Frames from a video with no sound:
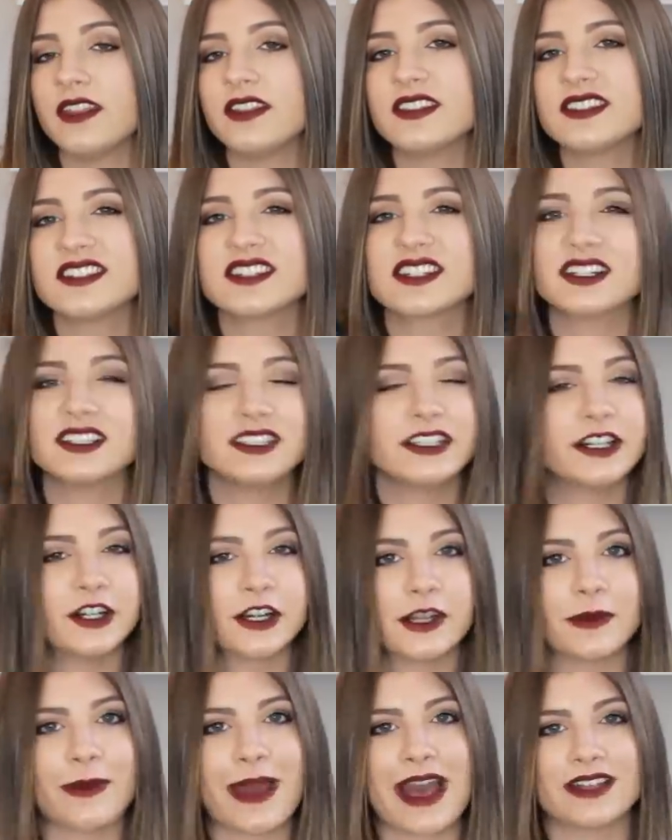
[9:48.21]
And this is a
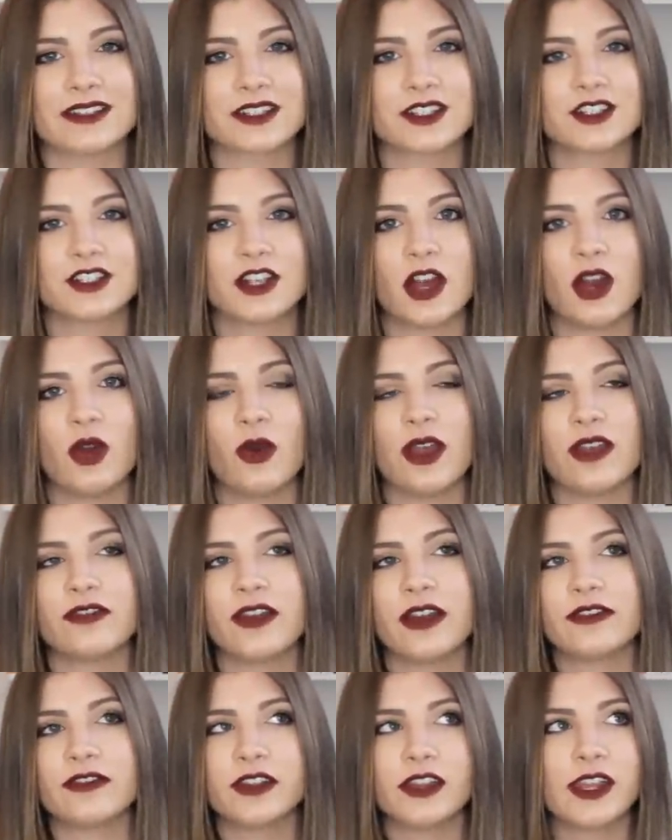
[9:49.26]
clearing mask. So
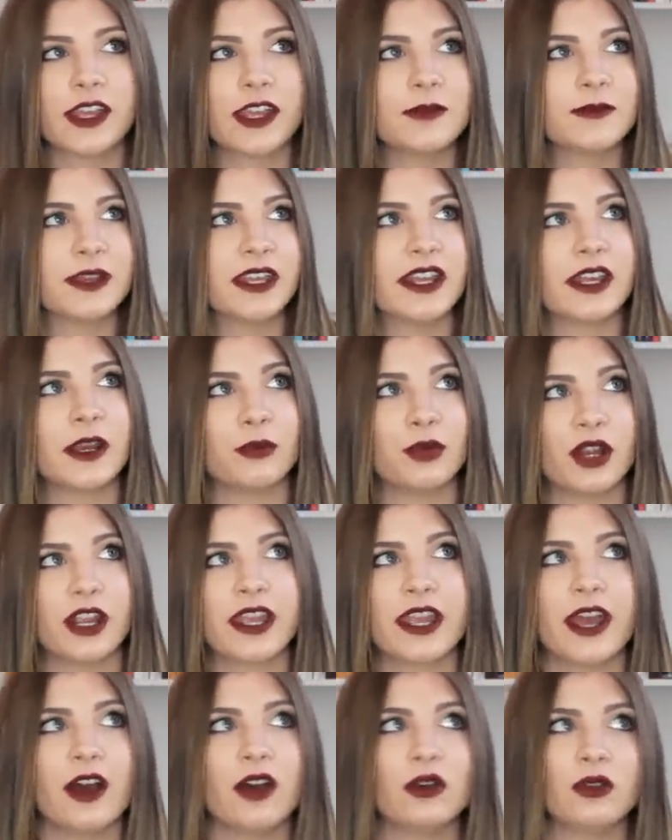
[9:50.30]
if I feel like I'm getting a
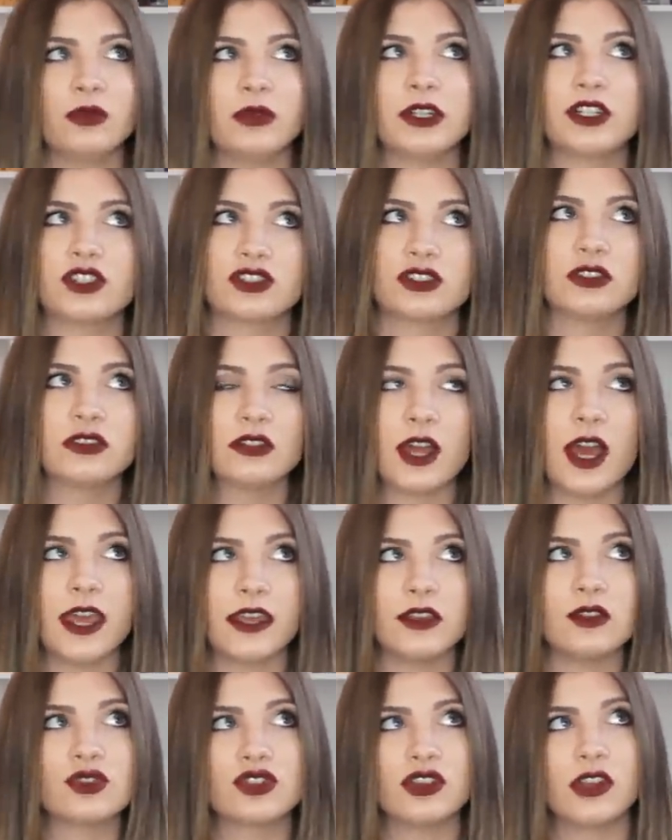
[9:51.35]
breakout, which
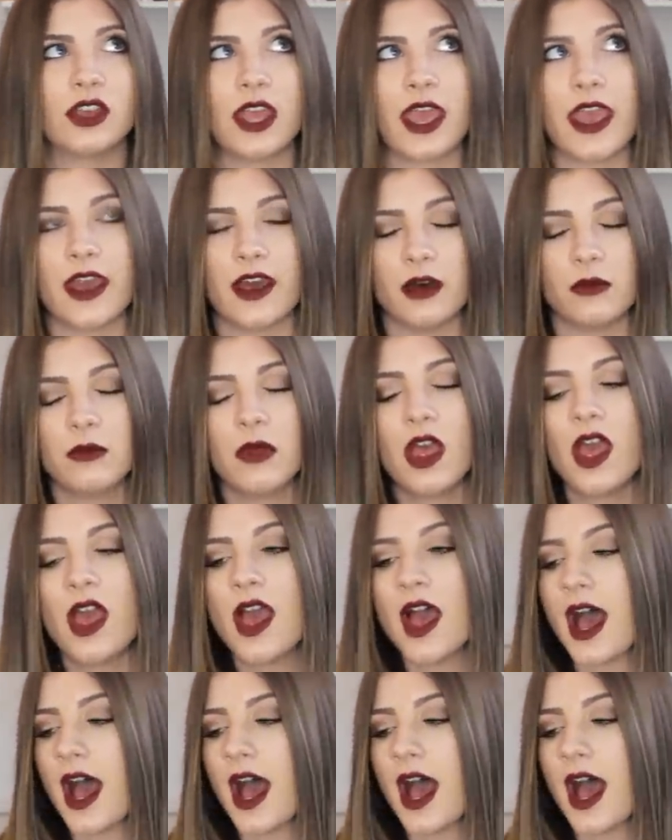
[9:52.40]
I usually am,